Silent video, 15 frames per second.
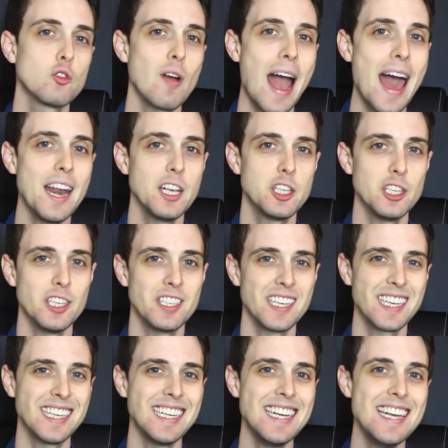strategies
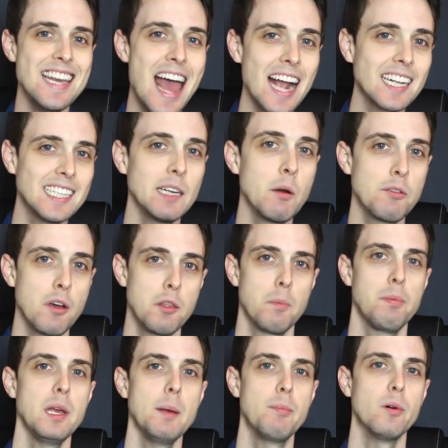in connecting with
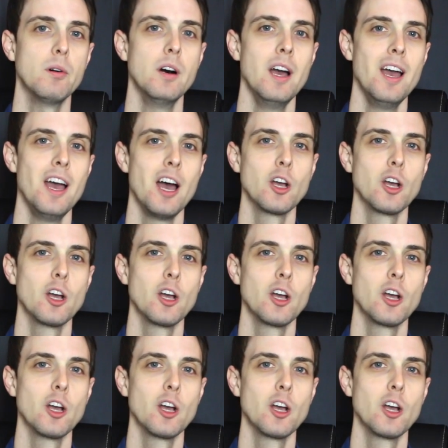other people,